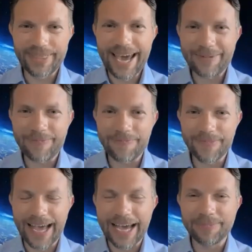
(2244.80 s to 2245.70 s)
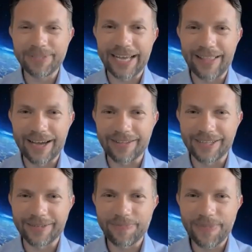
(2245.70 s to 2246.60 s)
that, I'm Scott
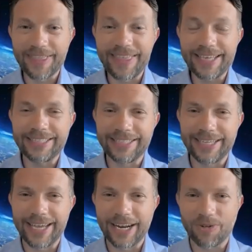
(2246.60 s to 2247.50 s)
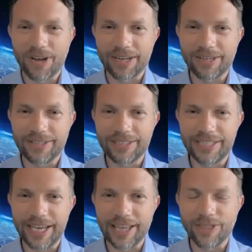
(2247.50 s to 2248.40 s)
Loughlin. This is the Data Chronicles,
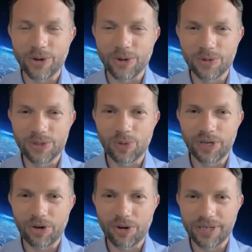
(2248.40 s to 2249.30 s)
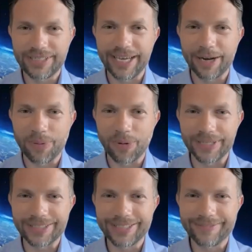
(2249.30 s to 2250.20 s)
and those were your data
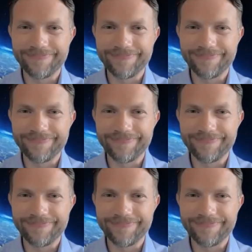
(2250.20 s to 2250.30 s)
points.